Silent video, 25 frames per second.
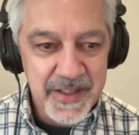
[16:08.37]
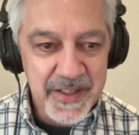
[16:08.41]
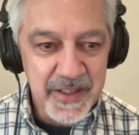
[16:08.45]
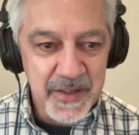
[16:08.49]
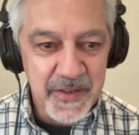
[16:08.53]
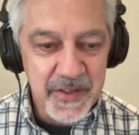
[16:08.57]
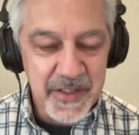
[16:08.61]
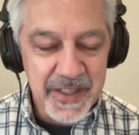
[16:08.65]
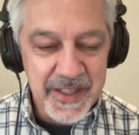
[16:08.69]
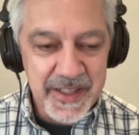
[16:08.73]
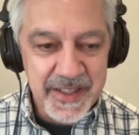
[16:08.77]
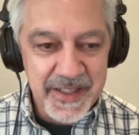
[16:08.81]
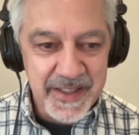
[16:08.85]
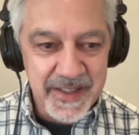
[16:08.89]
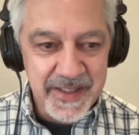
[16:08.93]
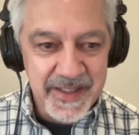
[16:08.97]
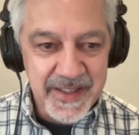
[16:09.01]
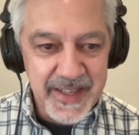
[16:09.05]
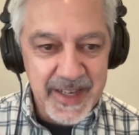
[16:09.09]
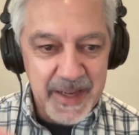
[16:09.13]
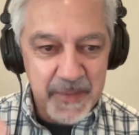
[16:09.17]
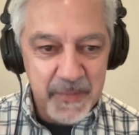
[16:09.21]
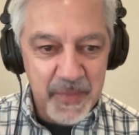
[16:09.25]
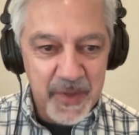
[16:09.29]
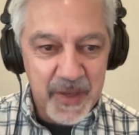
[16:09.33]
It's a
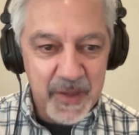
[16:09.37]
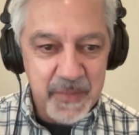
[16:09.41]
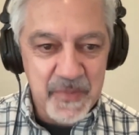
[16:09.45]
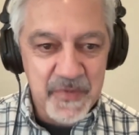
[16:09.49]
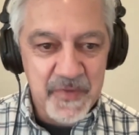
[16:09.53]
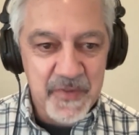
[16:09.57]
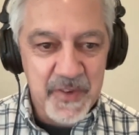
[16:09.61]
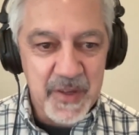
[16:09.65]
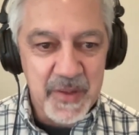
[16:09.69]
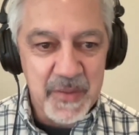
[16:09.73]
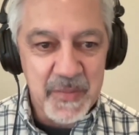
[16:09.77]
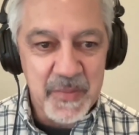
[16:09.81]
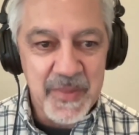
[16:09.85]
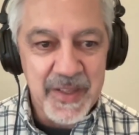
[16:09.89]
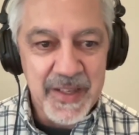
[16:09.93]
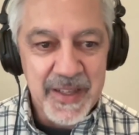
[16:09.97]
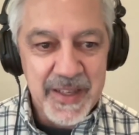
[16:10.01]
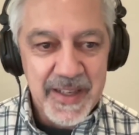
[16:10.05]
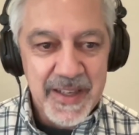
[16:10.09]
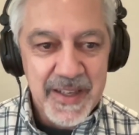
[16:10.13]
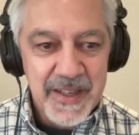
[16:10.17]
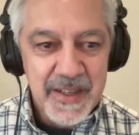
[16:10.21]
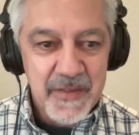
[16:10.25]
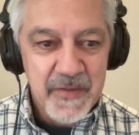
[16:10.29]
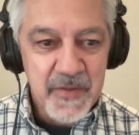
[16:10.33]
step up from
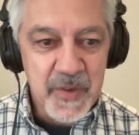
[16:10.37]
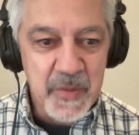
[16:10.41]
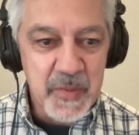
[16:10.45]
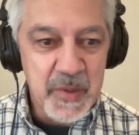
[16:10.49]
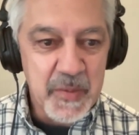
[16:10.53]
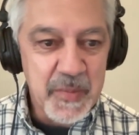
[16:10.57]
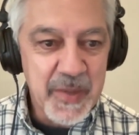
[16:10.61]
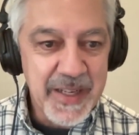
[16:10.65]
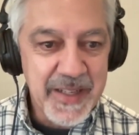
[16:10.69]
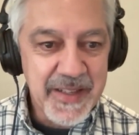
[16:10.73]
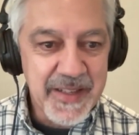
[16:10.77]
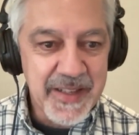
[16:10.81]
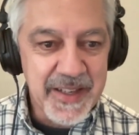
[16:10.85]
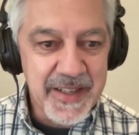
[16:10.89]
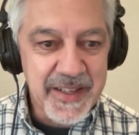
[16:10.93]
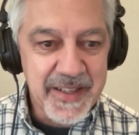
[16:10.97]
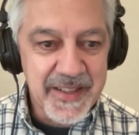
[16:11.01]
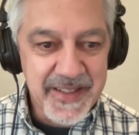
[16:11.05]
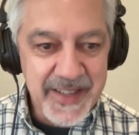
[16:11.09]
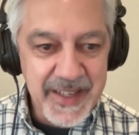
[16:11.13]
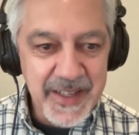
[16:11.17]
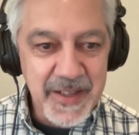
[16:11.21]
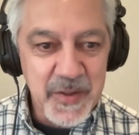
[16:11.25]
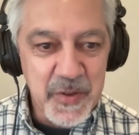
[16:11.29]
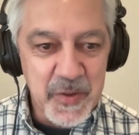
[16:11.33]
the basic
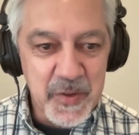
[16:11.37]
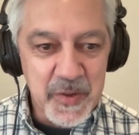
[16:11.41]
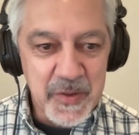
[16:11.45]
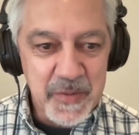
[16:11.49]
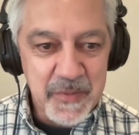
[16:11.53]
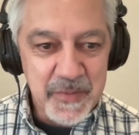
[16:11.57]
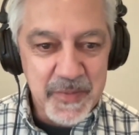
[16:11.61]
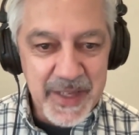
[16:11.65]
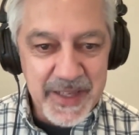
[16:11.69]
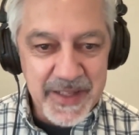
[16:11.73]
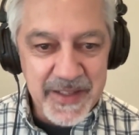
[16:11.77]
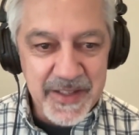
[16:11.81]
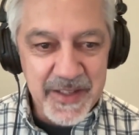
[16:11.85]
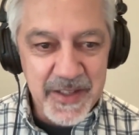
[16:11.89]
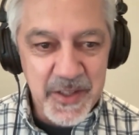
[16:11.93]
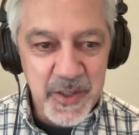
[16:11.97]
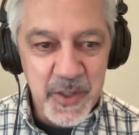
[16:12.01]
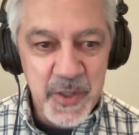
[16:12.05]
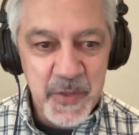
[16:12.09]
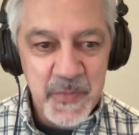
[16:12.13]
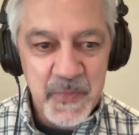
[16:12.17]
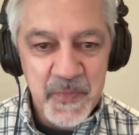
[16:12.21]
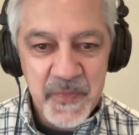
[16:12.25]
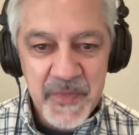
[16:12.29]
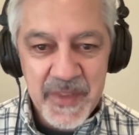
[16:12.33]
single
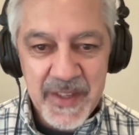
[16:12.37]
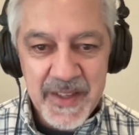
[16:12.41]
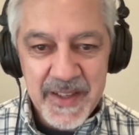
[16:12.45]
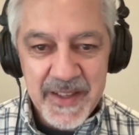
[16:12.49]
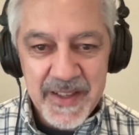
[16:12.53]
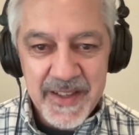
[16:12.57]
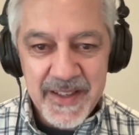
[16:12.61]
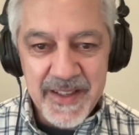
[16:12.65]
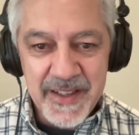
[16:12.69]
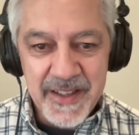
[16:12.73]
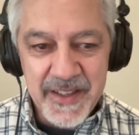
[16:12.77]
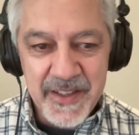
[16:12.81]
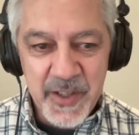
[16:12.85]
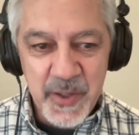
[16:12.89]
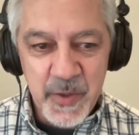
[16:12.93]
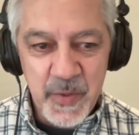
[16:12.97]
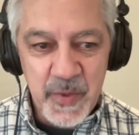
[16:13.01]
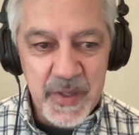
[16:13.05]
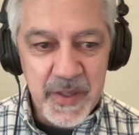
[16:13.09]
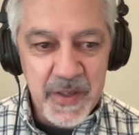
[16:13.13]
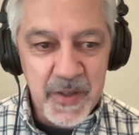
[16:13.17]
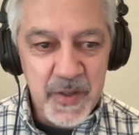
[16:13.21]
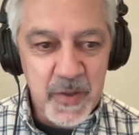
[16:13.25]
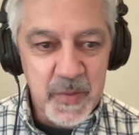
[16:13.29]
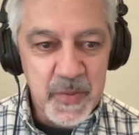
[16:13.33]
message. So
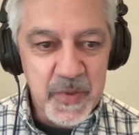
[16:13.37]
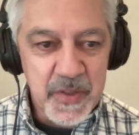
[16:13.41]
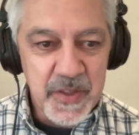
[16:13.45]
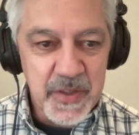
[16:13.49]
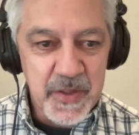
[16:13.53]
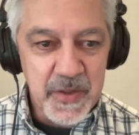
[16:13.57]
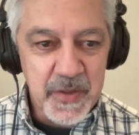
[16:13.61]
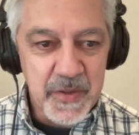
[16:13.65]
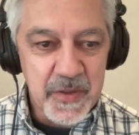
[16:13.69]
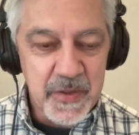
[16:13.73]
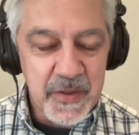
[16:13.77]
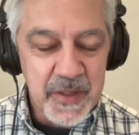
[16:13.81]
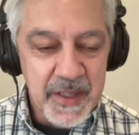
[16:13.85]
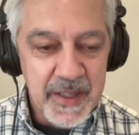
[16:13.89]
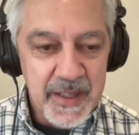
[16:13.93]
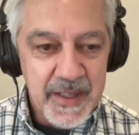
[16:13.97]
we hope to